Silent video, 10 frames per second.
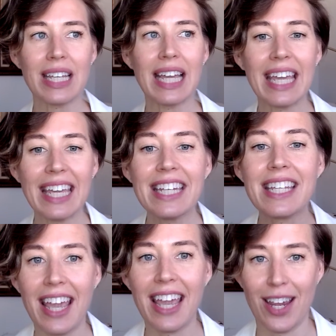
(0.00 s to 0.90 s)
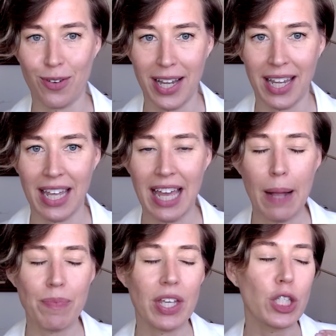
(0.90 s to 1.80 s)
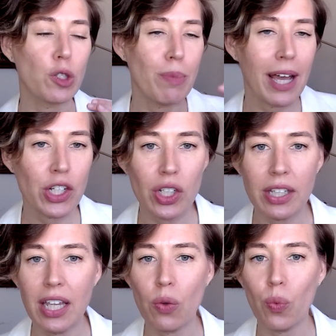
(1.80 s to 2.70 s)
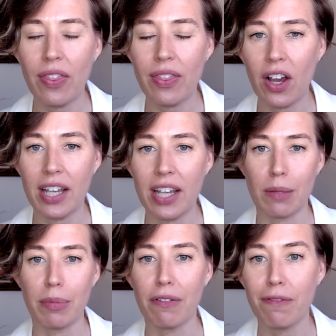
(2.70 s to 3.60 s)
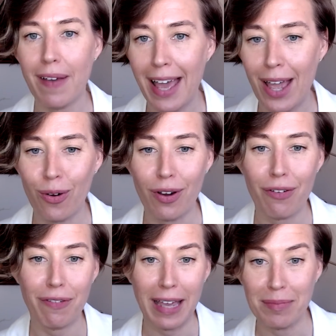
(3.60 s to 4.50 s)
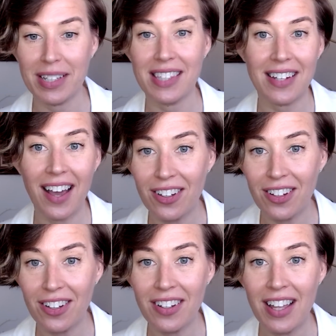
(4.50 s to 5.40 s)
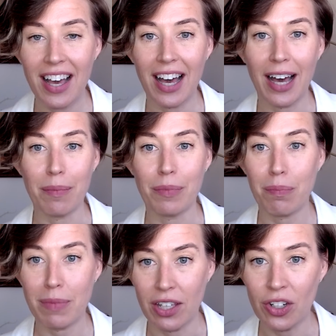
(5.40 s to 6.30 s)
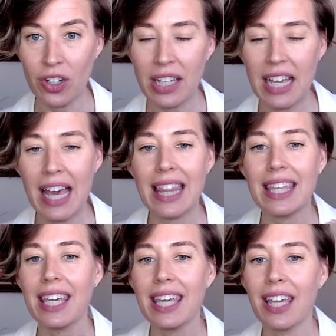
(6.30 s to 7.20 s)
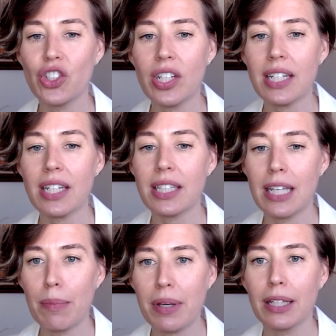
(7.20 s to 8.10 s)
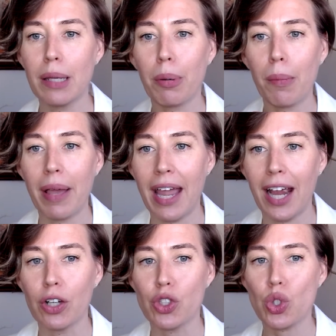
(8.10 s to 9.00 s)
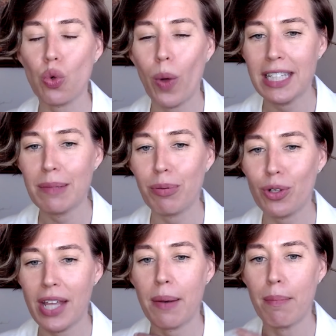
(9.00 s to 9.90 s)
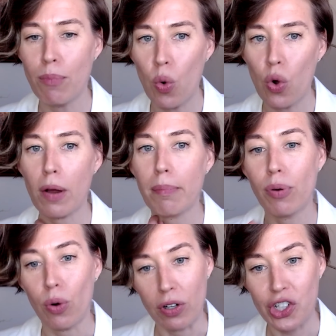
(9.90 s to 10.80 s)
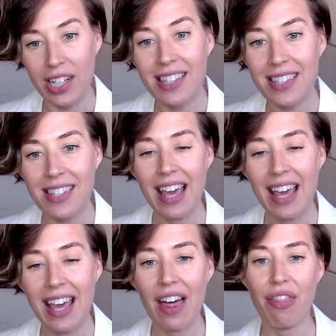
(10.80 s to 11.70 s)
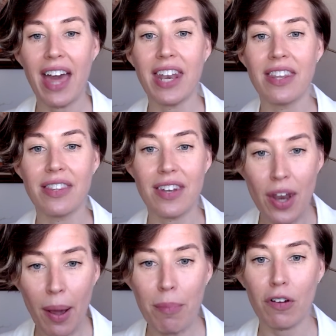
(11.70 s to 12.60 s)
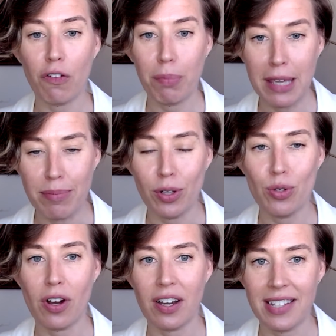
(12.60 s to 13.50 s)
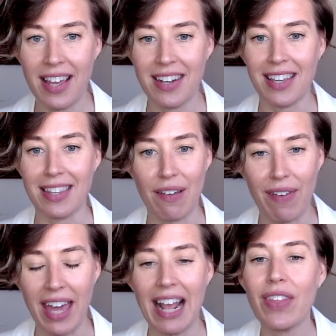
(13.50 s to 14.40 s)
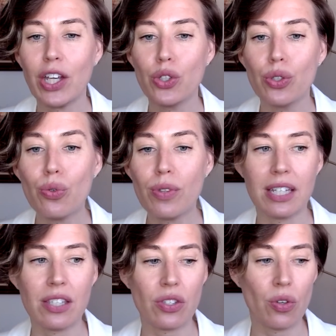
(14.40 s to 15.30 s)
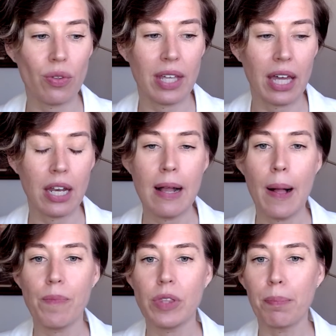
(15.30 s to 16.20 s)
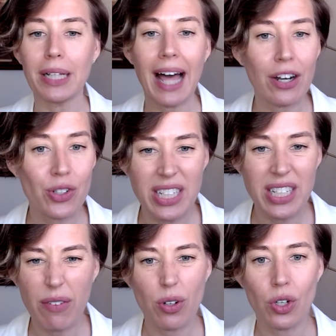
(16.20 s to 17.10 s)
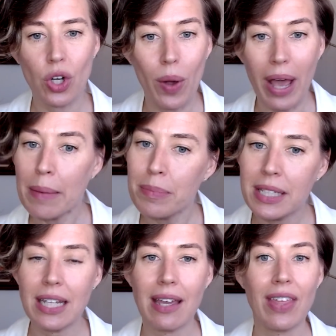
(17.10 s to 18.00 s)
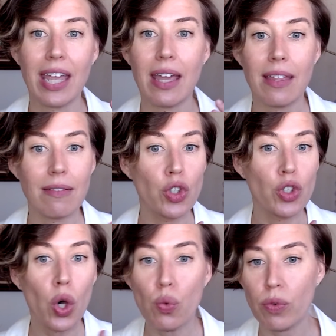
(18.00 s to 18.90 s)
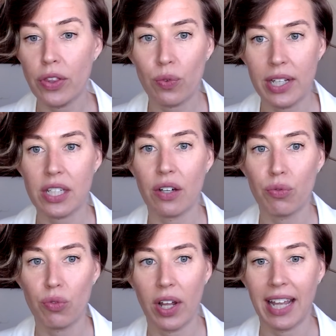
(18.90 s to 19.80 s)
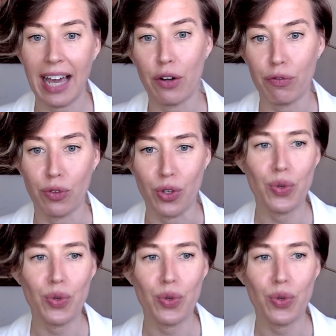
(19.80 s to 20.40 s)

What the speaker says: In catering, especially when there is a buffet or a family style meal, the kitchen typically prepares 20% more portions than number of people who are attending the event. And they do this so that the platters never go empty and they don't run the risk of running out of food. You